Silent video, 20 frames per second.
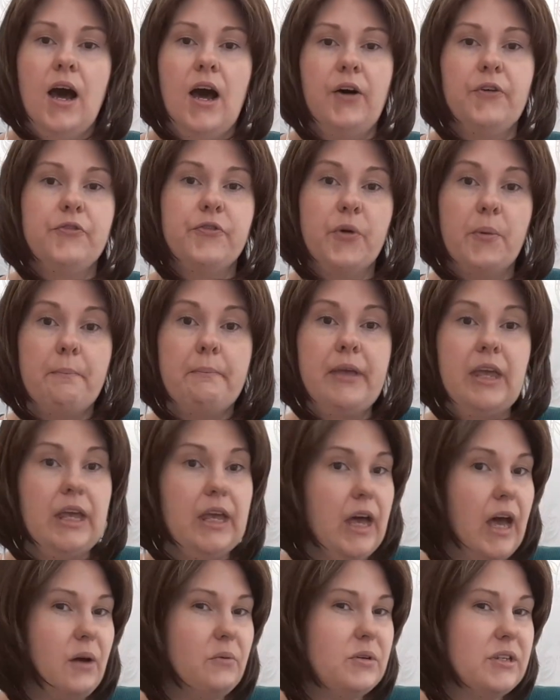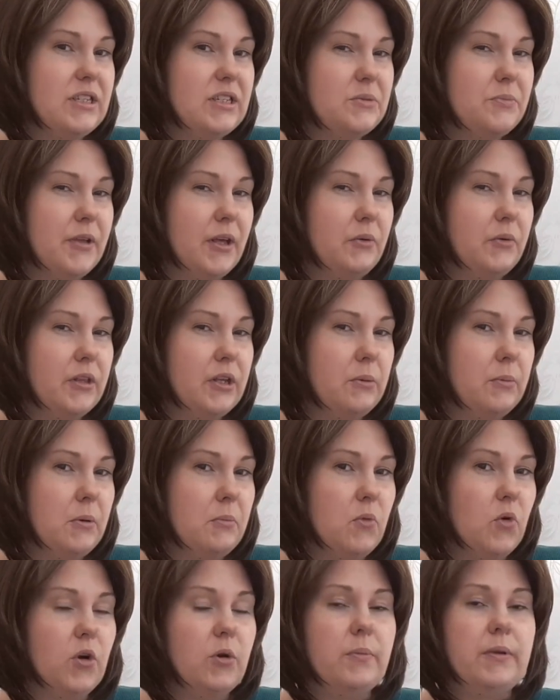For me, I would need to play with it a bit
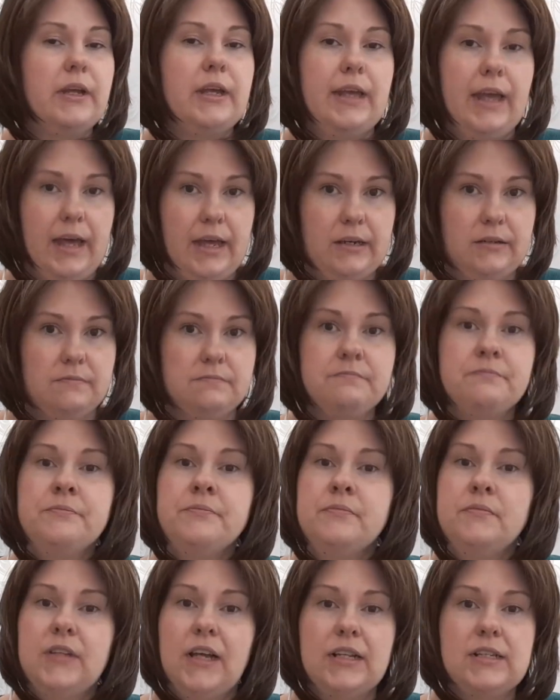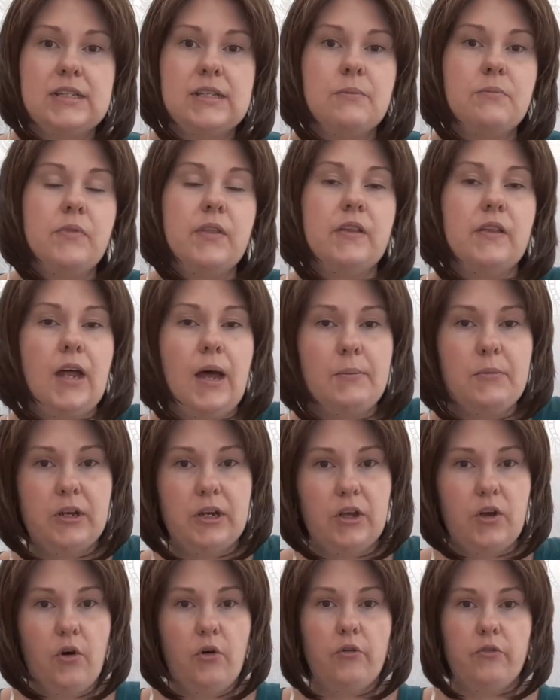more, but again, that's something that I'm going to
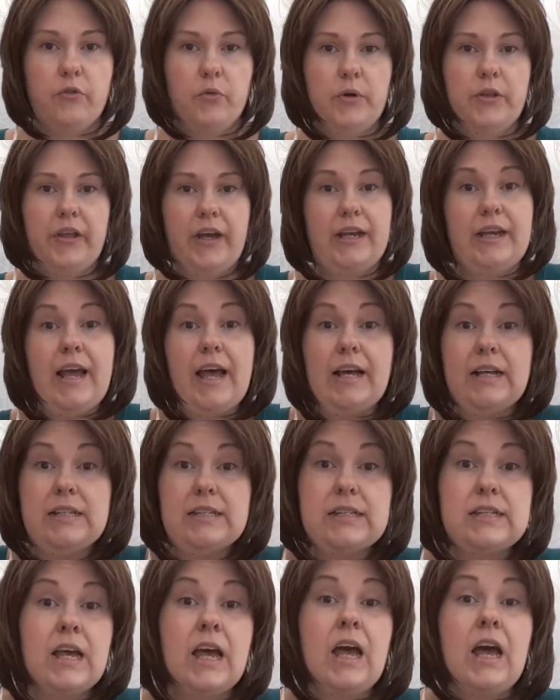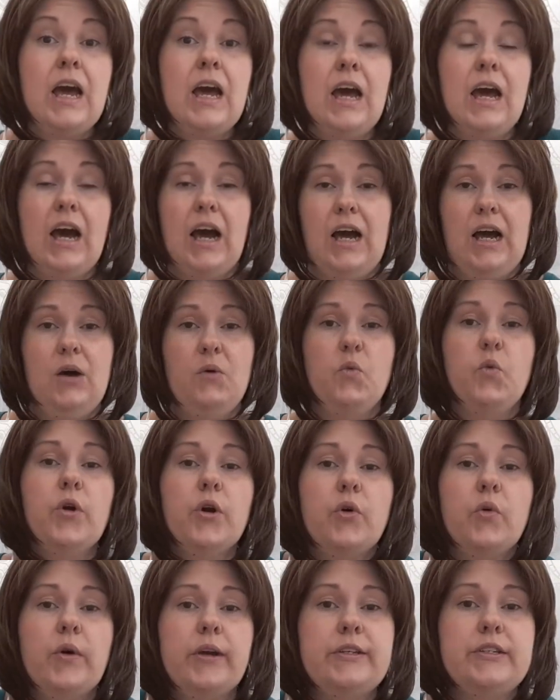go over with Ines. We're
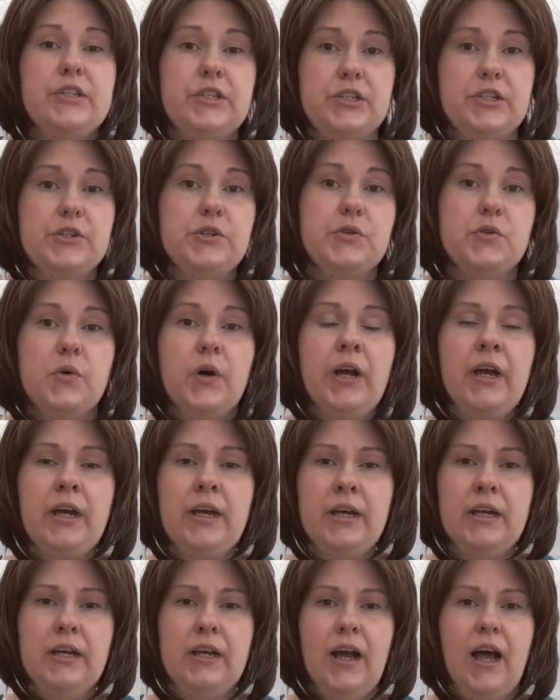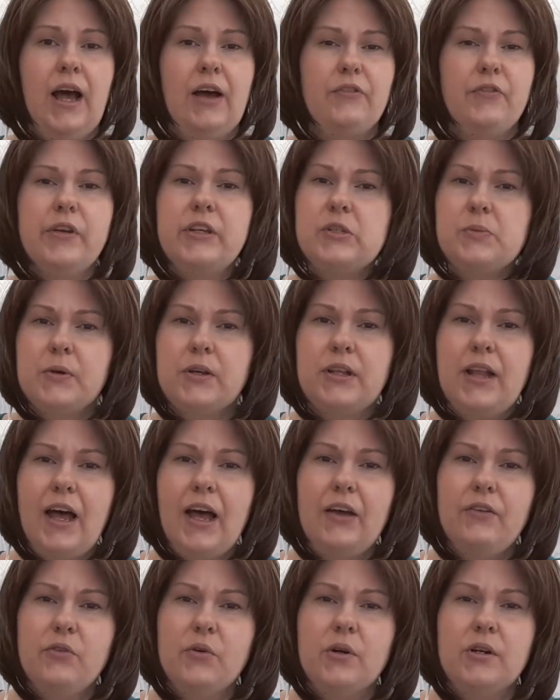going to do a Facebook
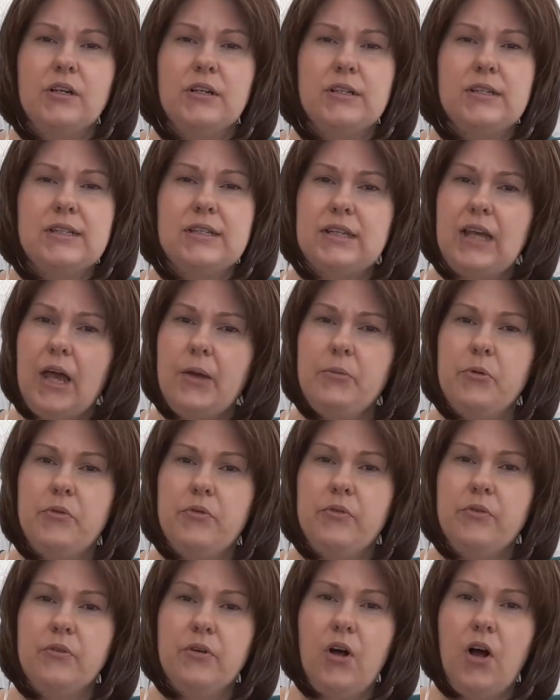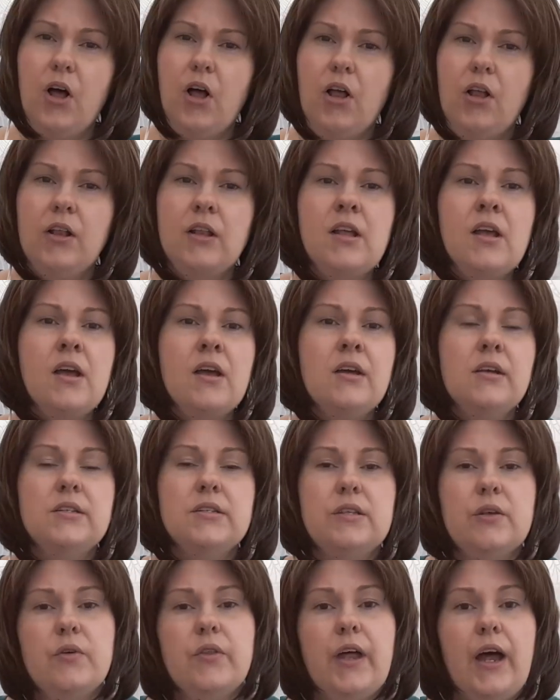Live or a Skype call
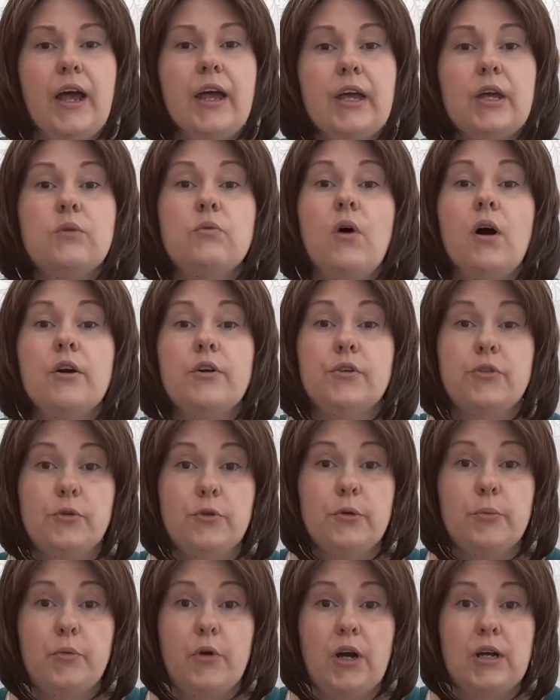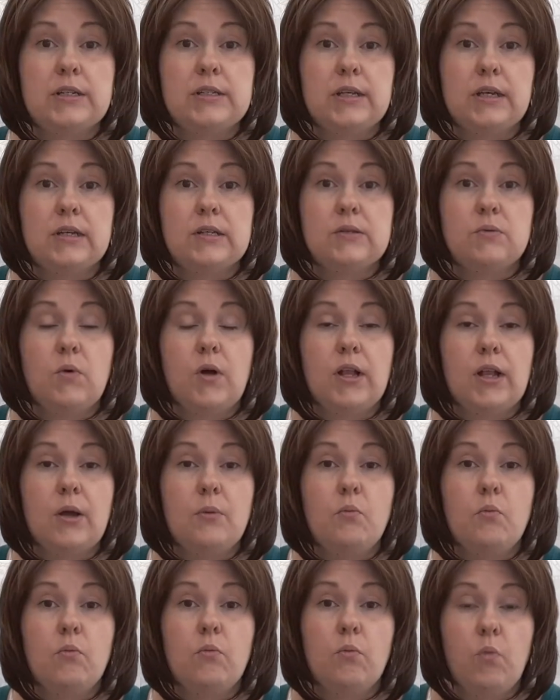so that I can walk her through the process while
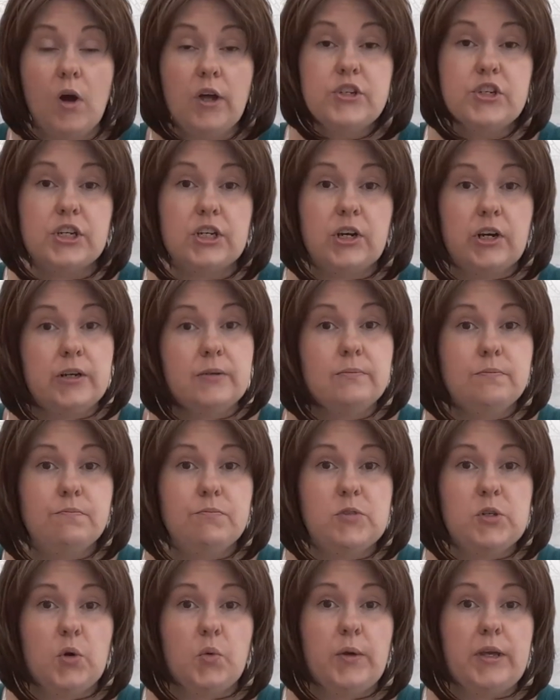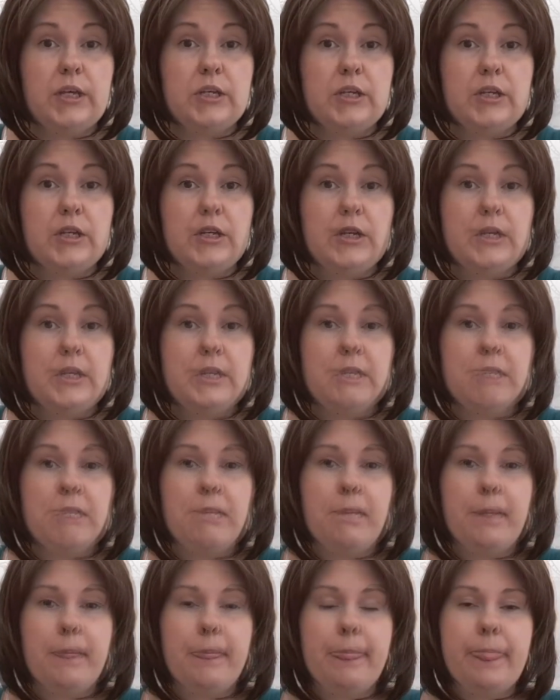I'm watching her. So we can...
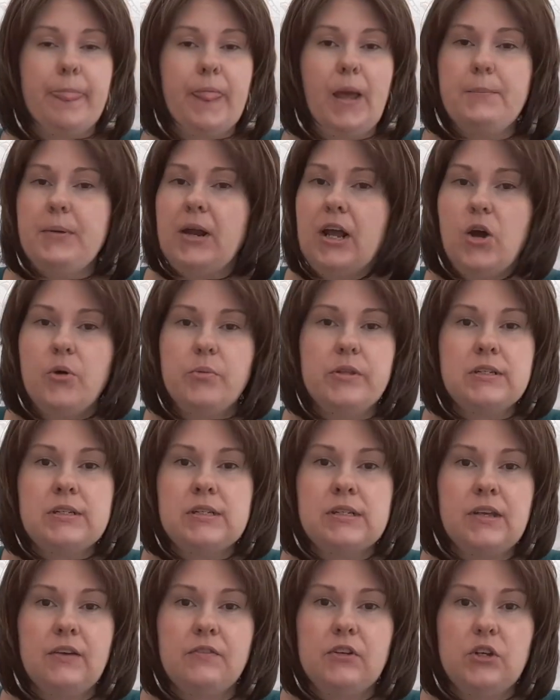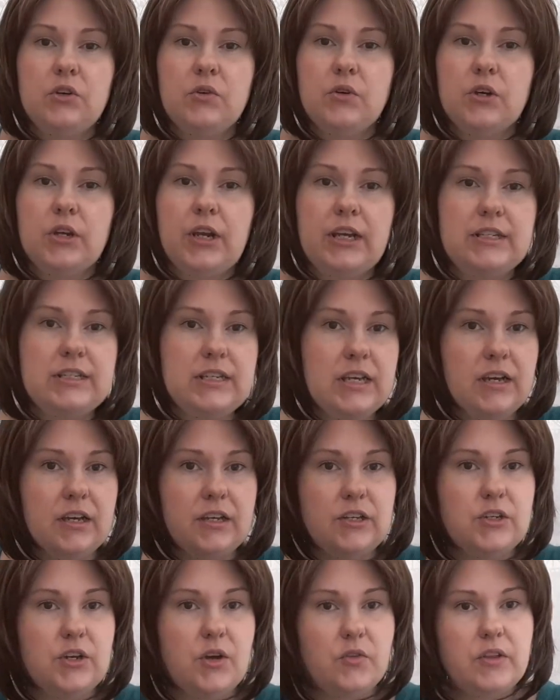But I hope this has given you a good idea. You
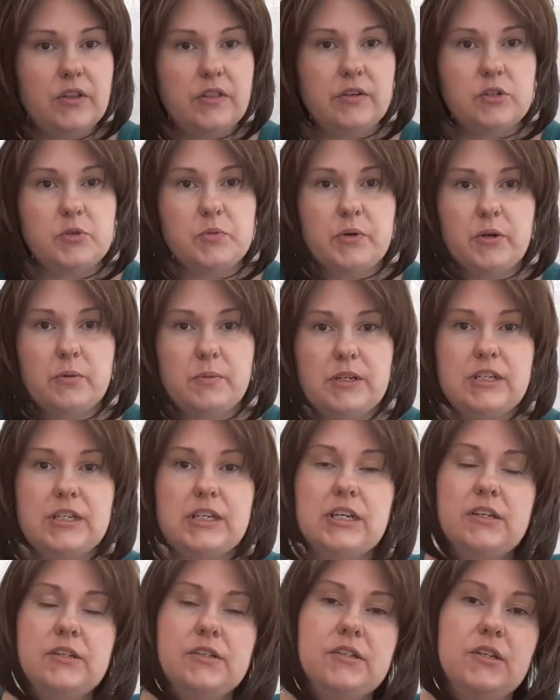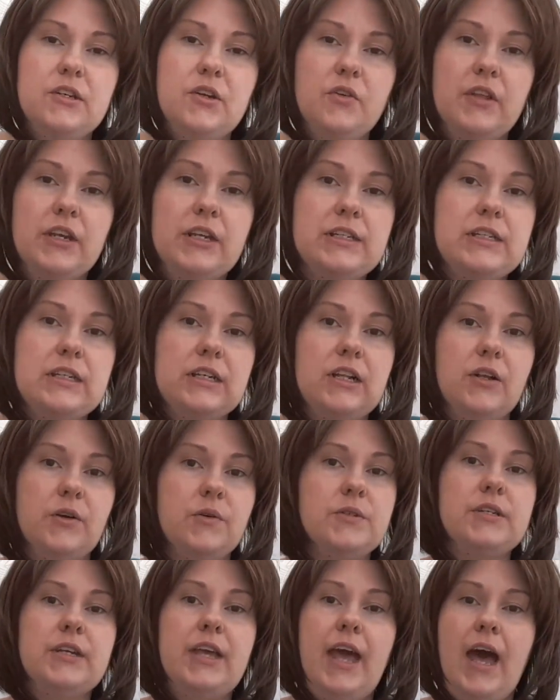know that there's permatease, you know that it's a
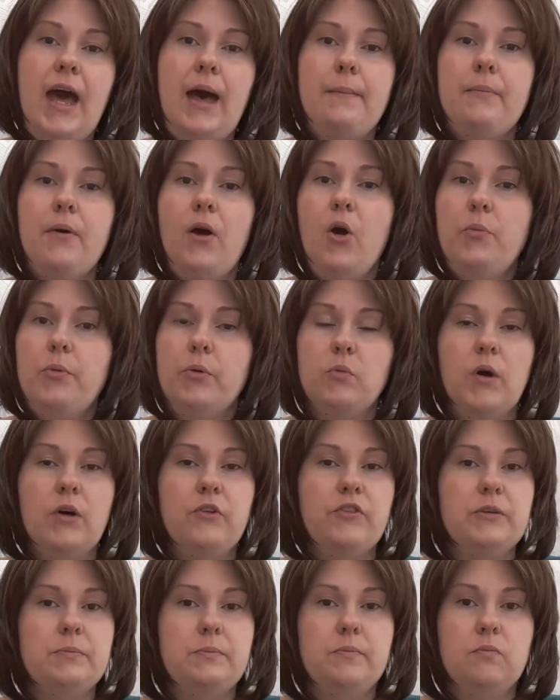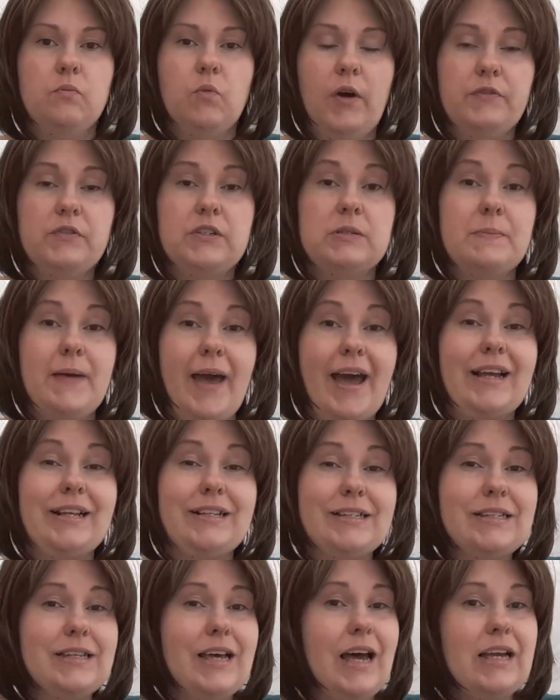closed cap, open wefted back and
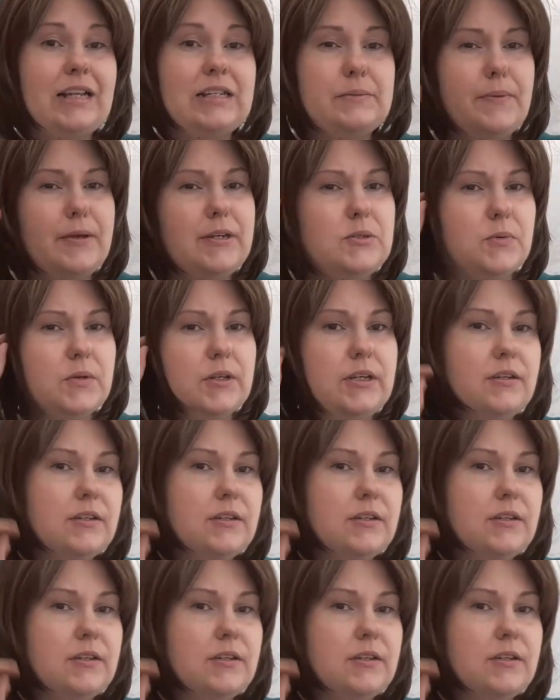sides, bendable ear